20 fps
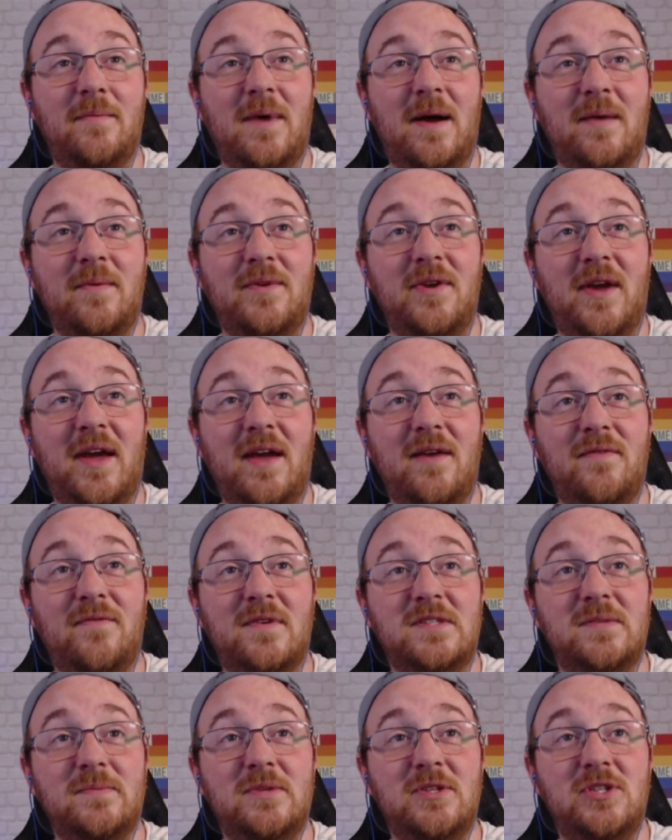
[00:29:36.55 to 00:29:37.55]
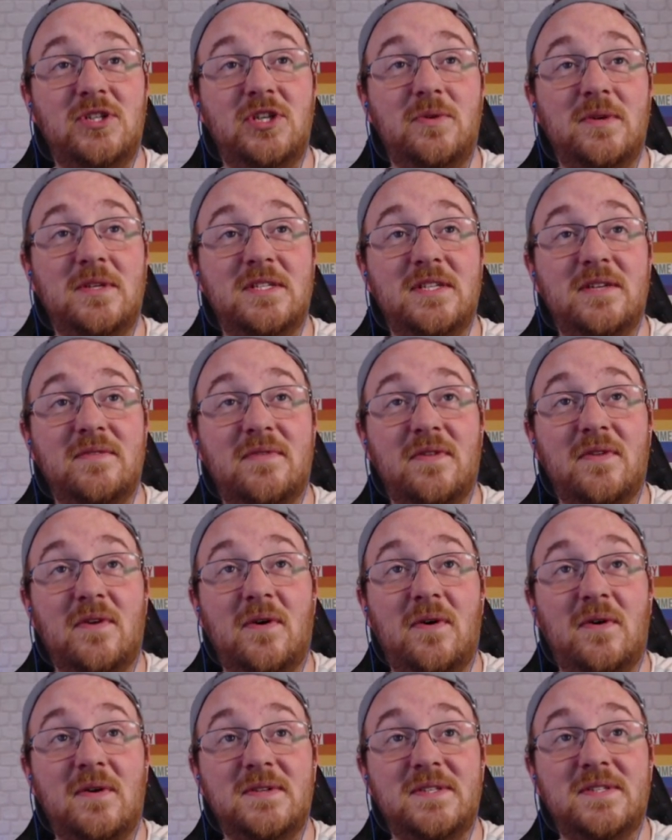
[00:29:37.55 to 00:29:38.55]
You're here for some intuitive
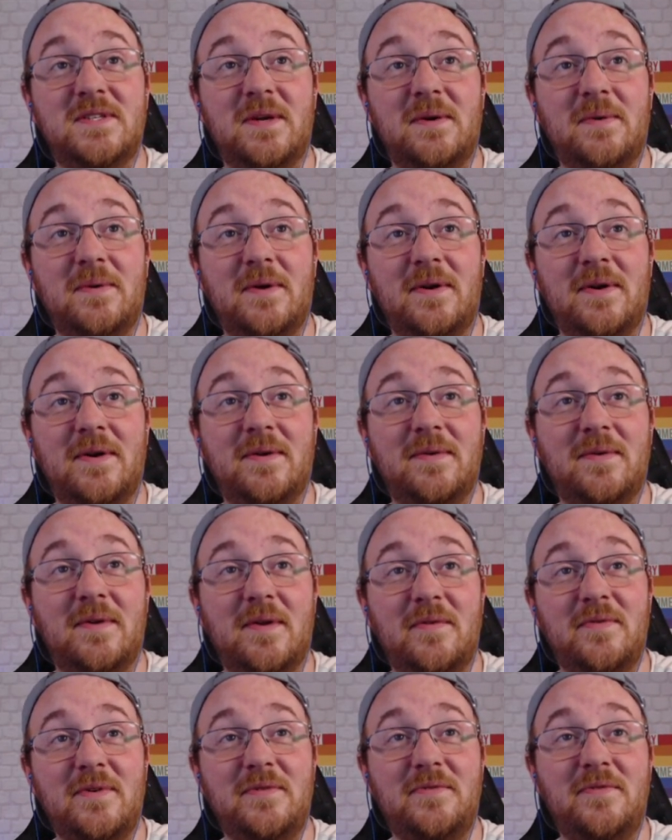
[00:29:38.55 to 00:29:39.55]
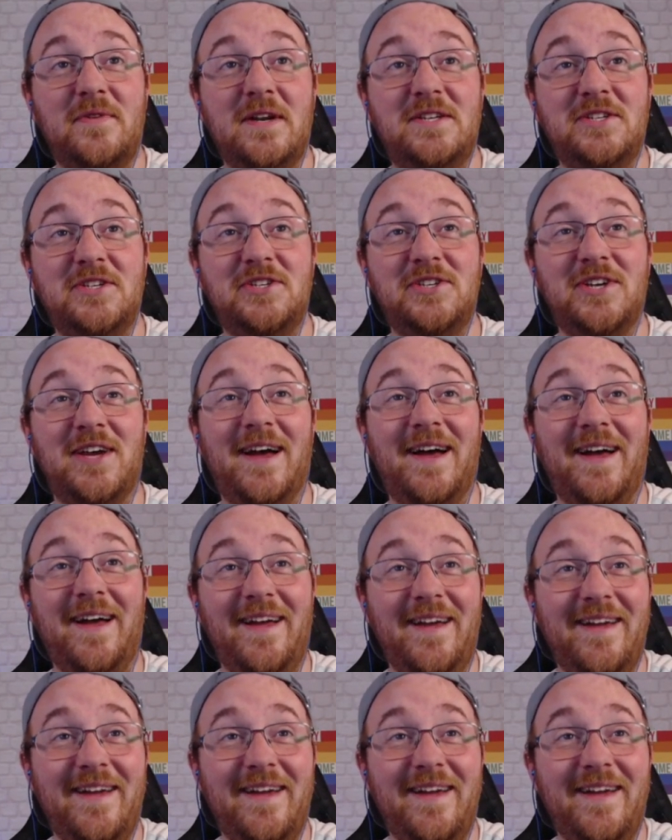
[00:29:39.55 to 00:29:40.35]
thoughts, so feel free to share.